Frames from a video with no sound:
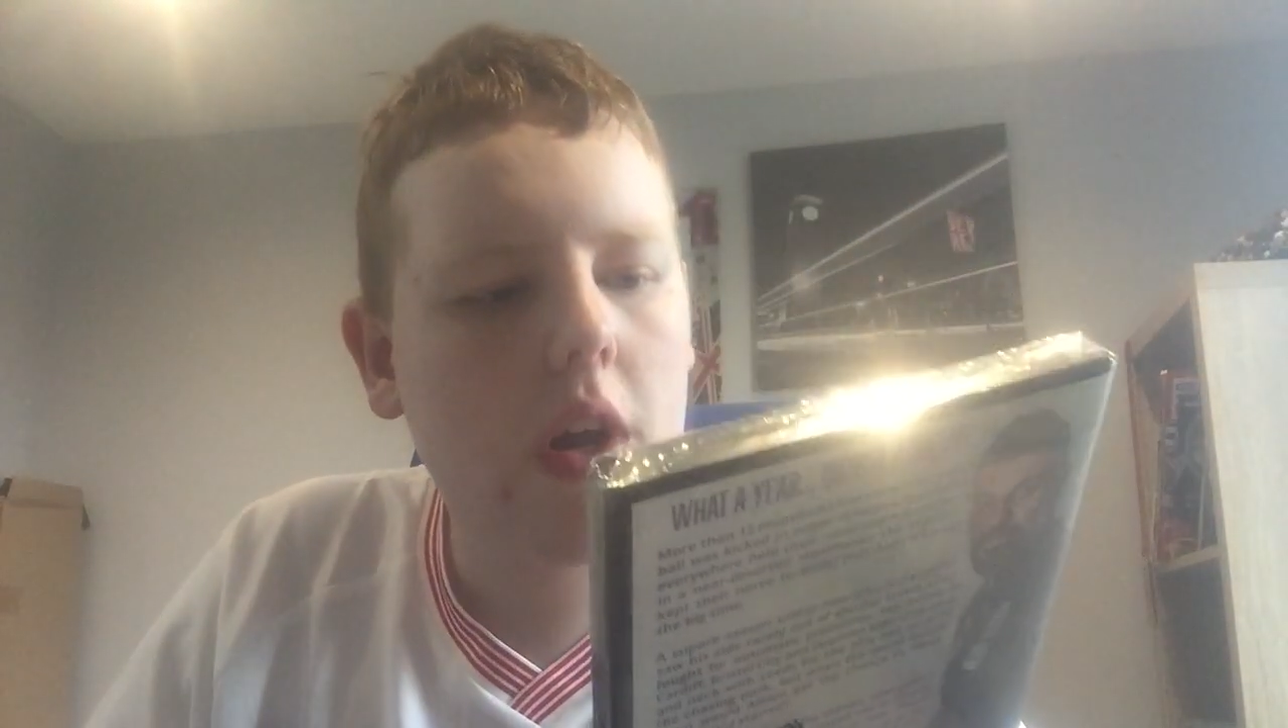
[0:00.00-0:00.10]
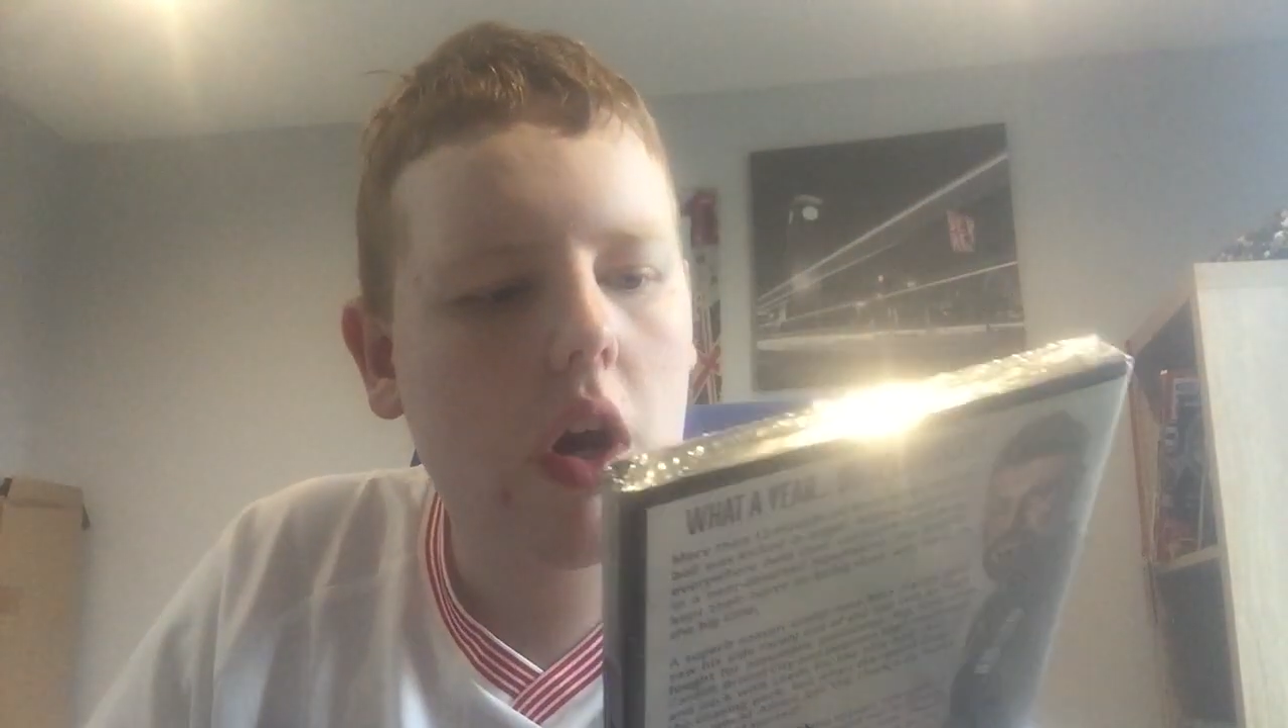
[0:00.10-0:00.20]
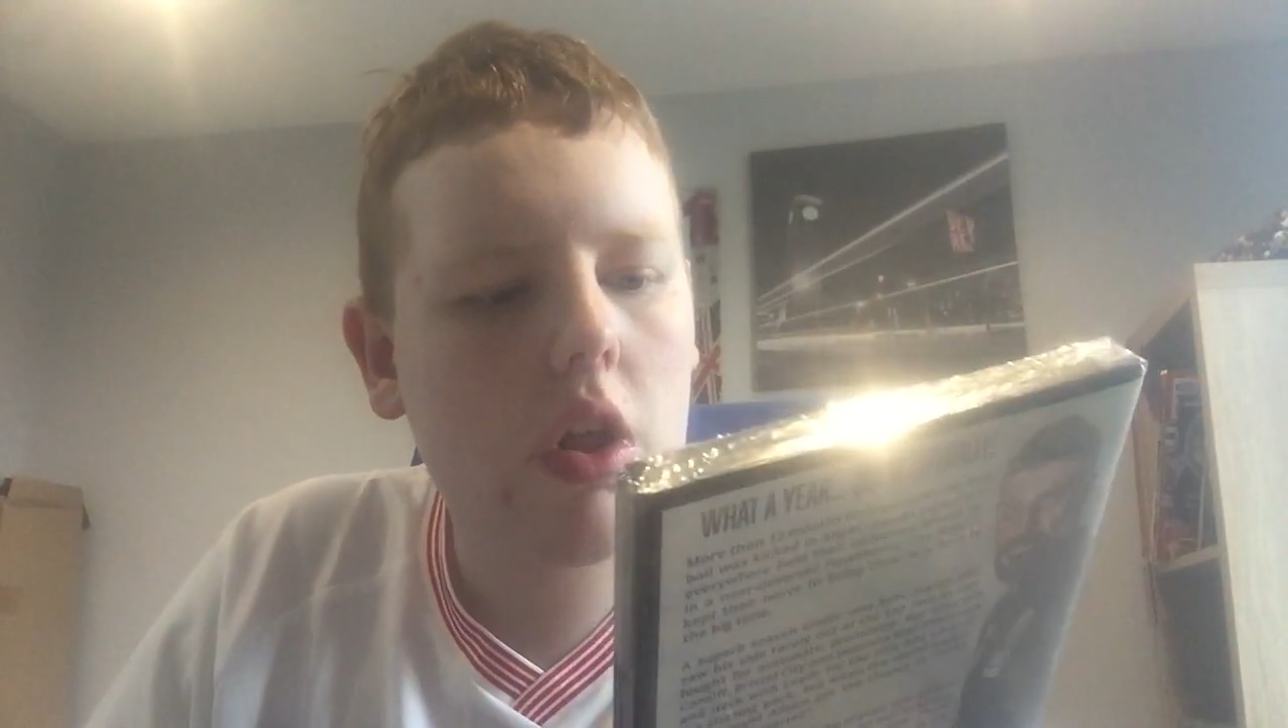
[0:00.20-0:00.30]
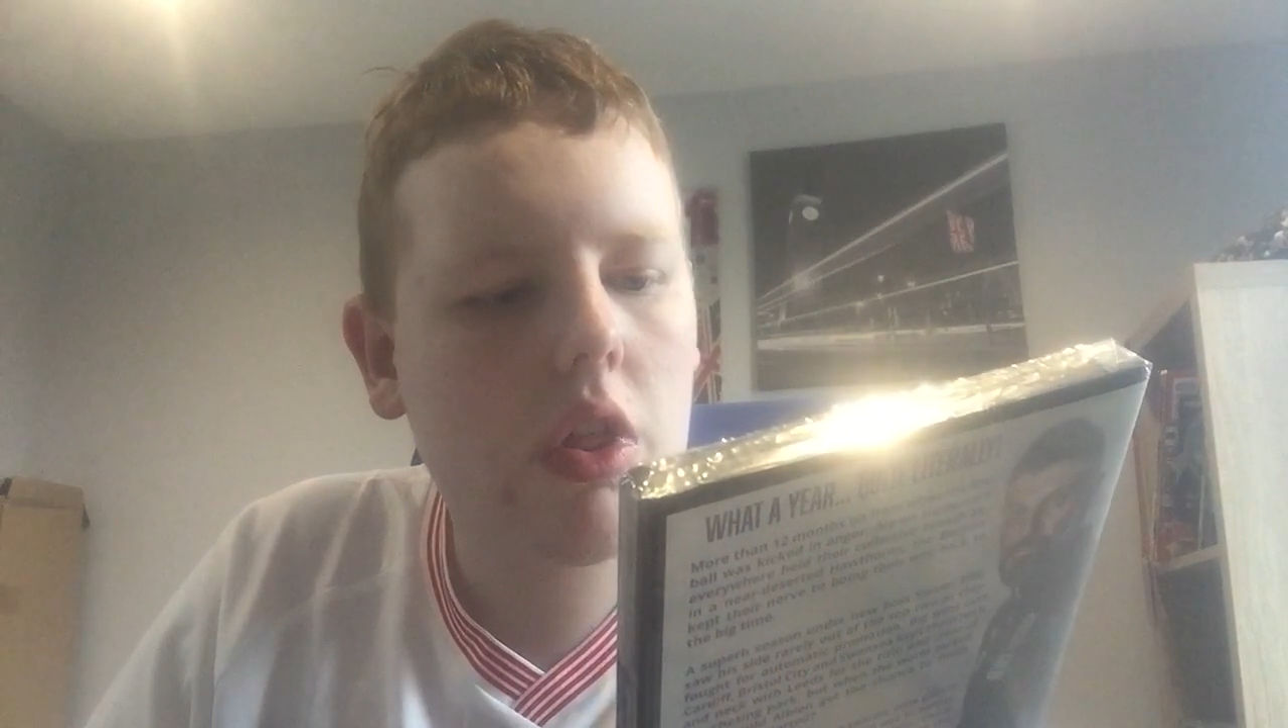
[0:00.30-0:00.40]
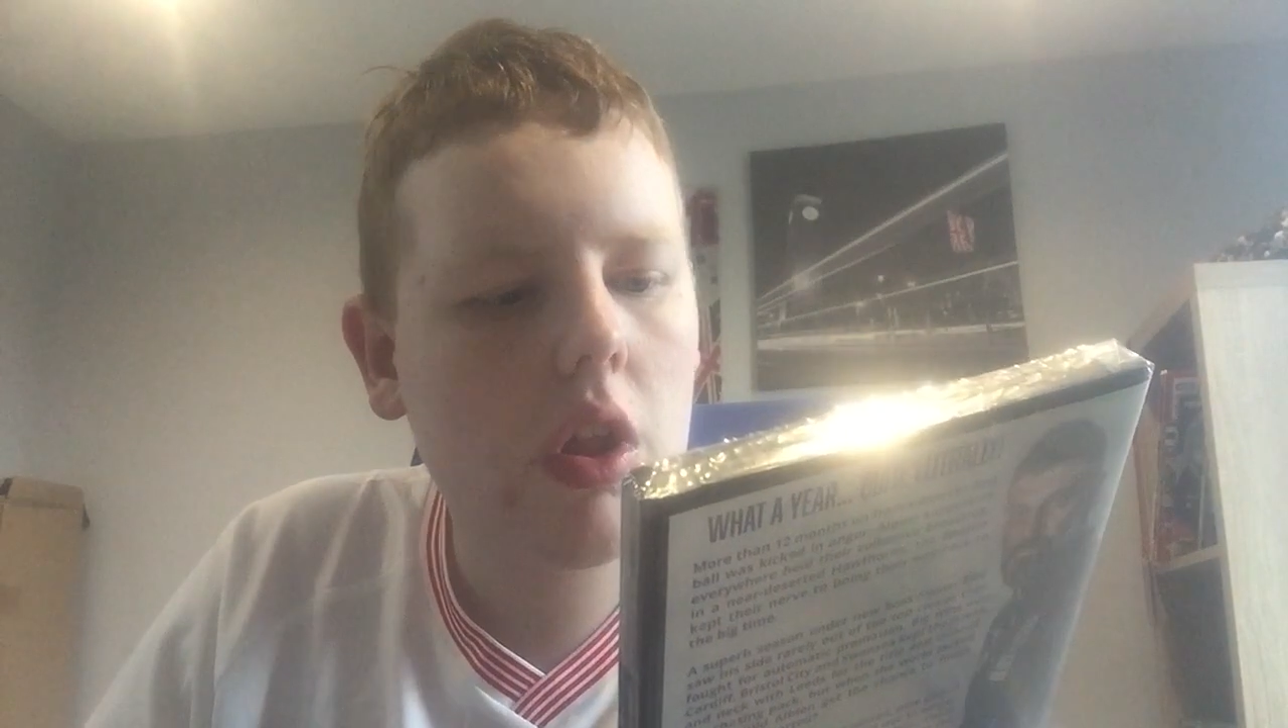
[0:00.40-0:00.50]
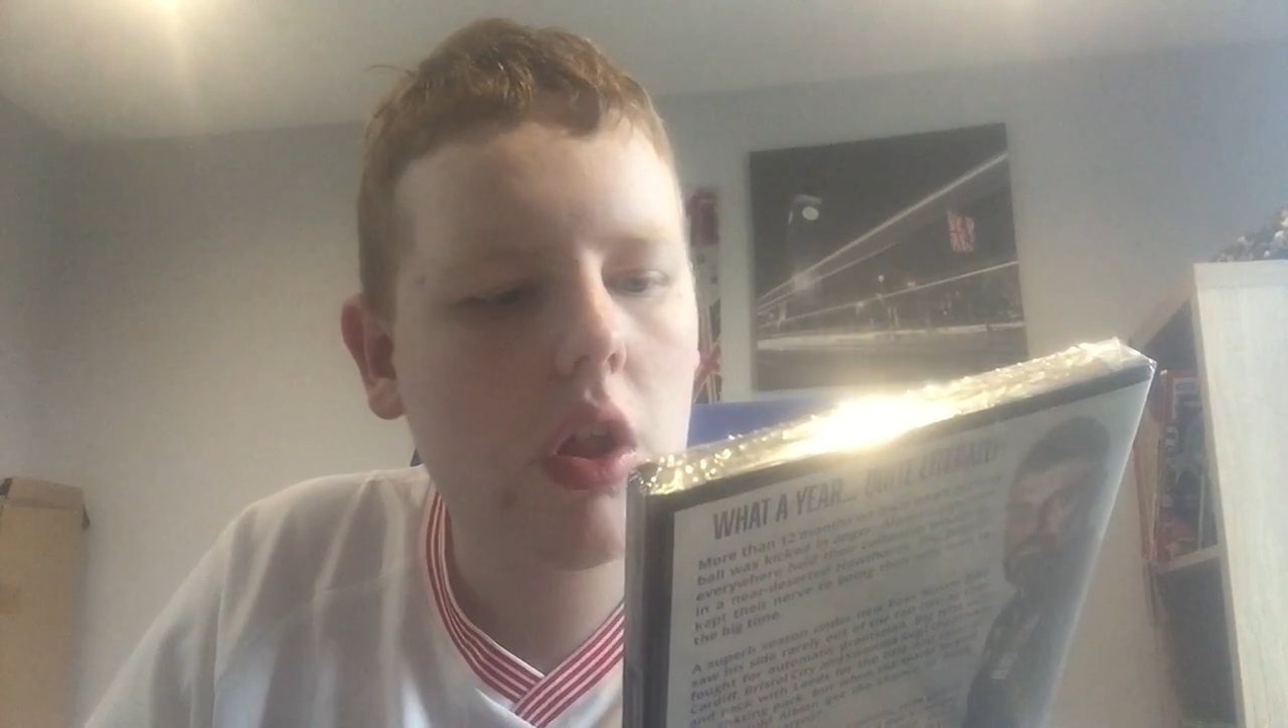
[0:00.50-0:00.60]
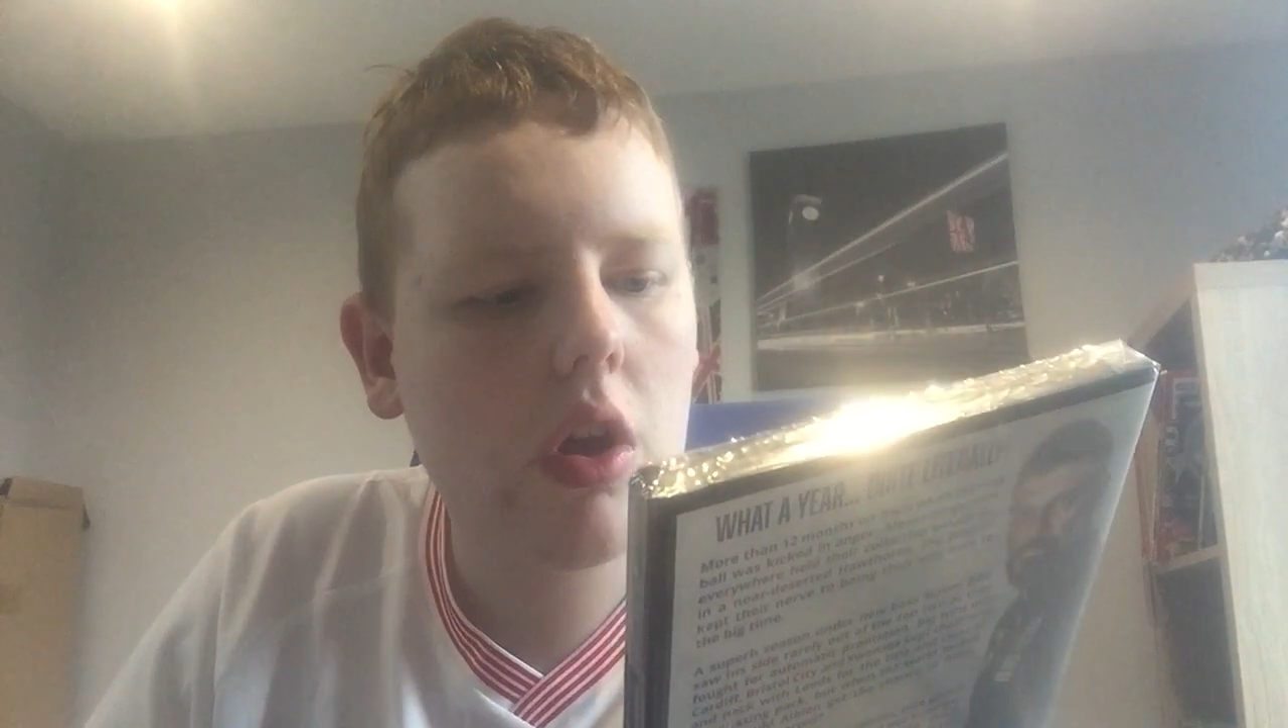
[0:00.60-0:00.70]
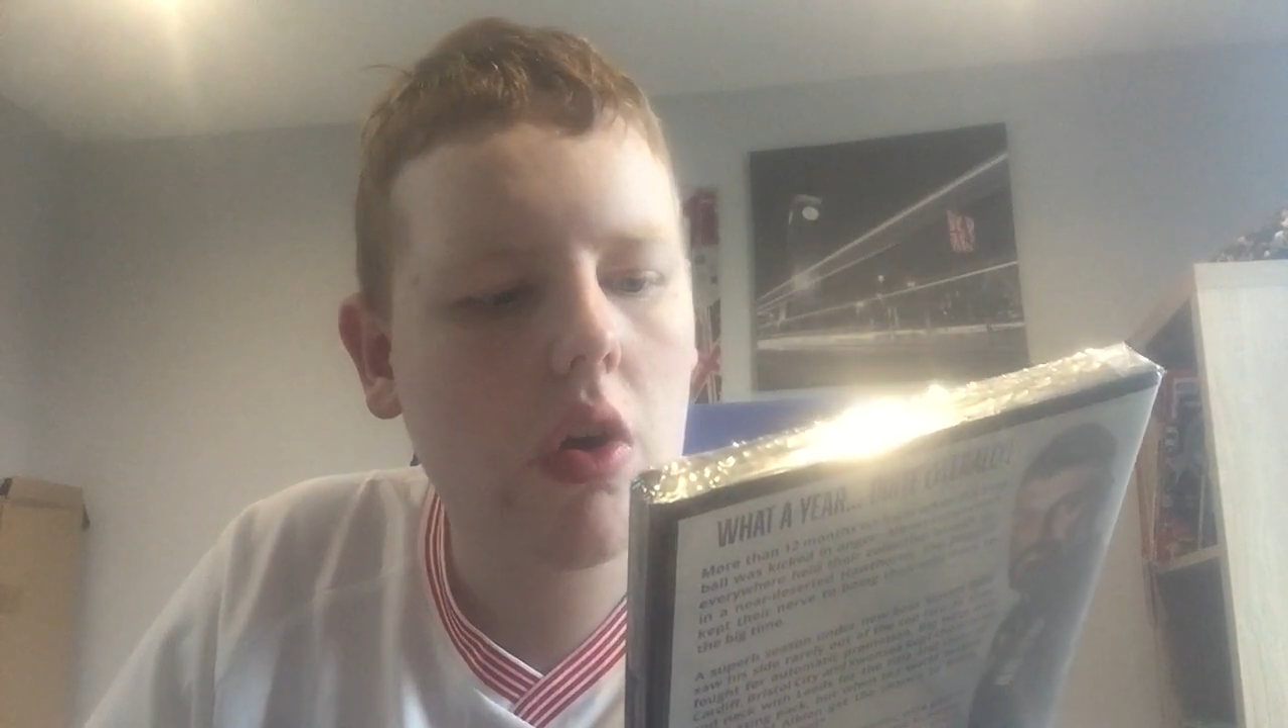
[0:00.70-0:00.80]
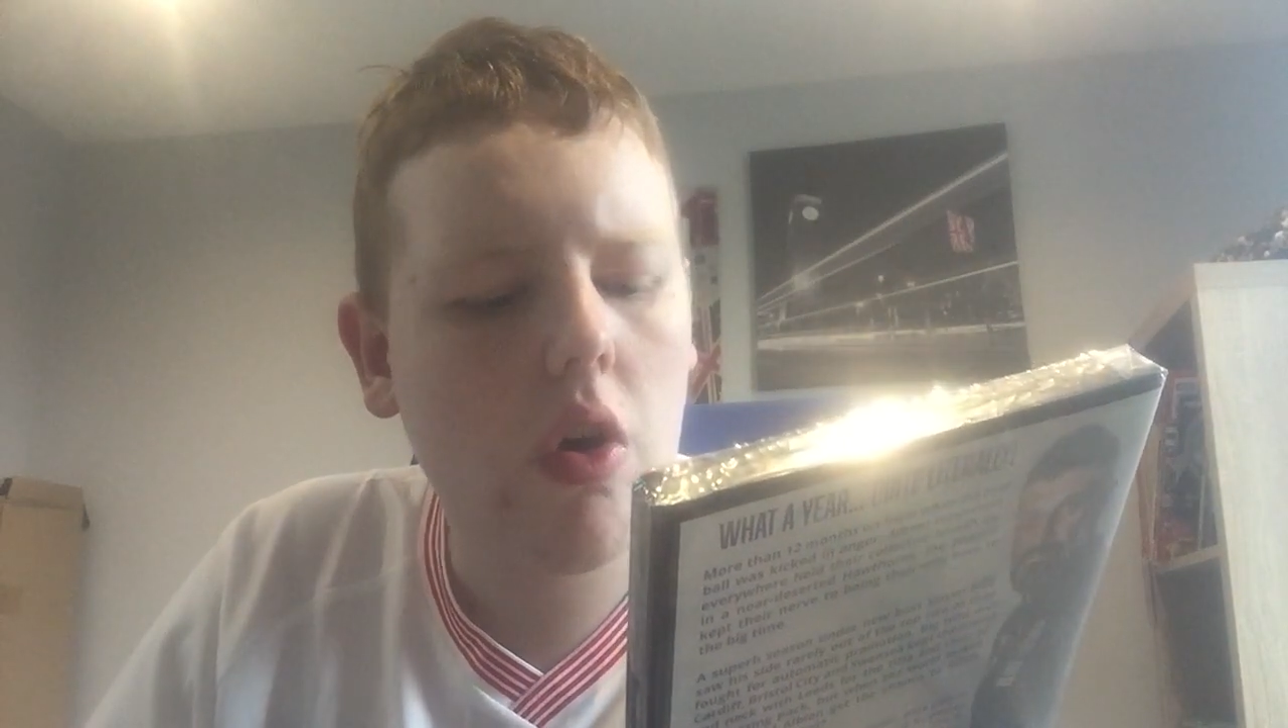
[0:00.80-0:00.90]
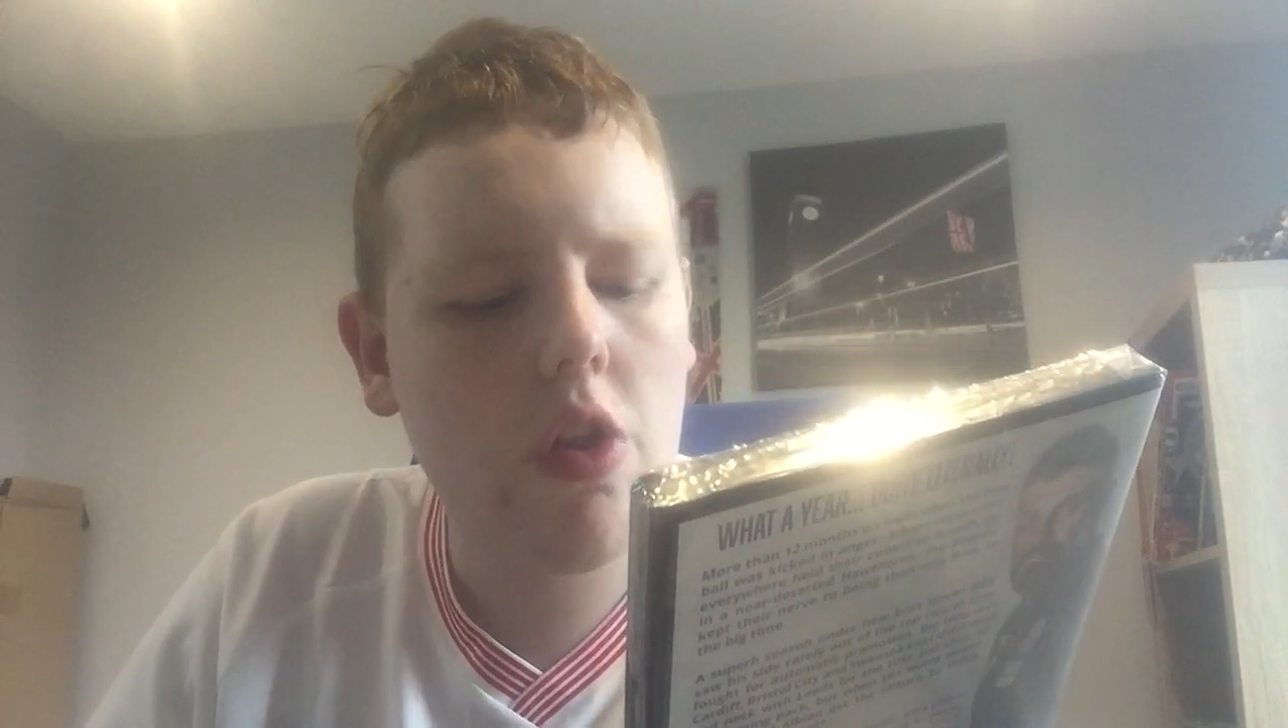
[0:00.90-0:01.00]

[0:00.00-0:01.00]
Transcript: nice. Got